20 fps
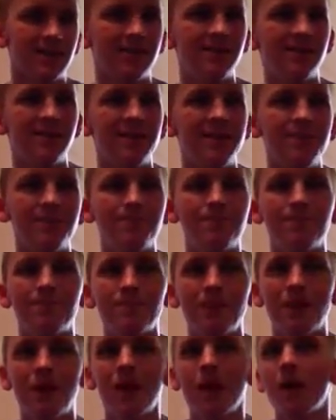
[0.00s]
And
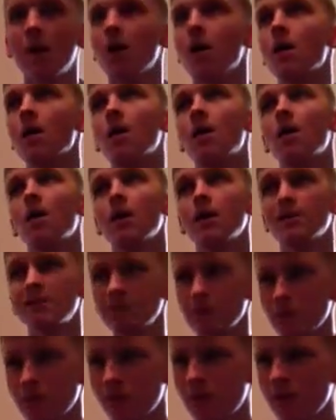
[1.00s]
it's
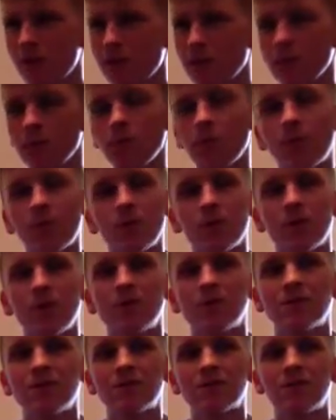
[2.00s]
a good field, but
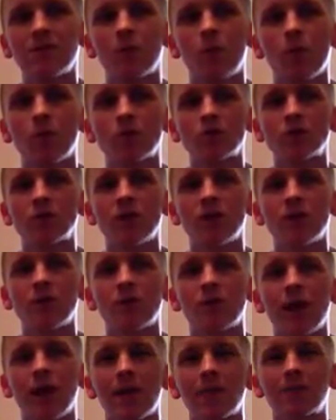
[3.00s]
you watched it and you
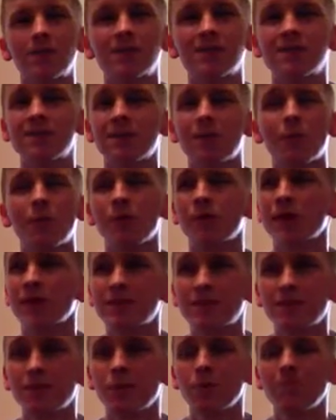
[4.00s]
were like, this is so
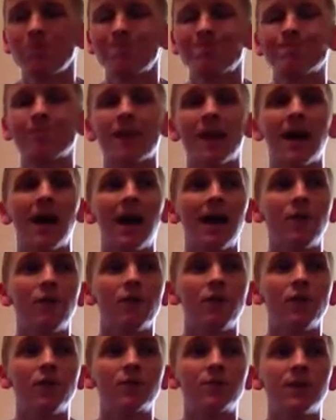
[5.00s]
predictable. And the
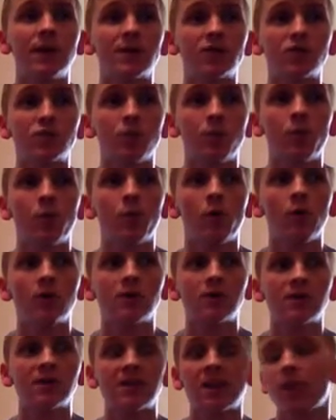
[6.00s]
first matchup
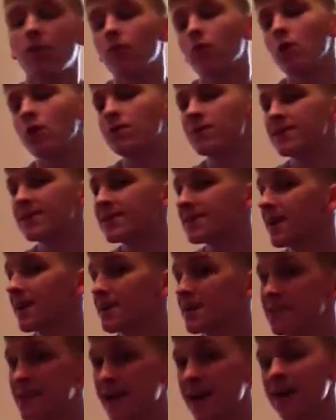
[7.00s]
was Seth Rollins and
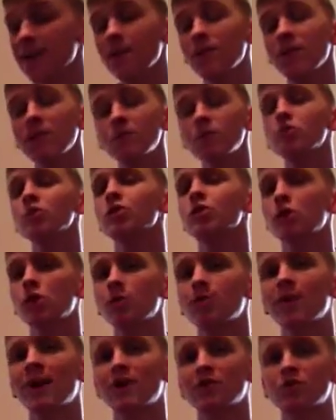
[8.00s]
Sami Zayn. This was a
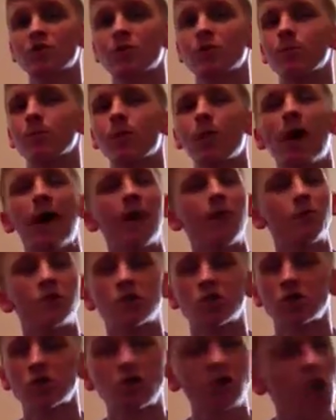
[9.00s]
good matchup, but I was
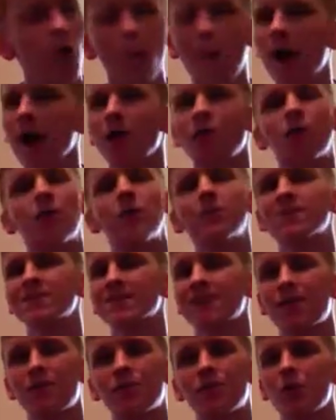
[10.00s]
so angry when
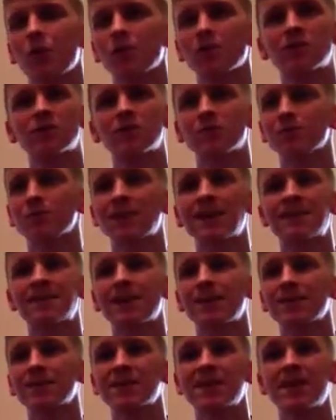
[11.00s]
Seth Rollins just beat
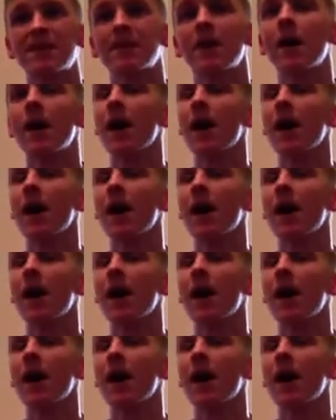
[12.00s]
Sami Zayn.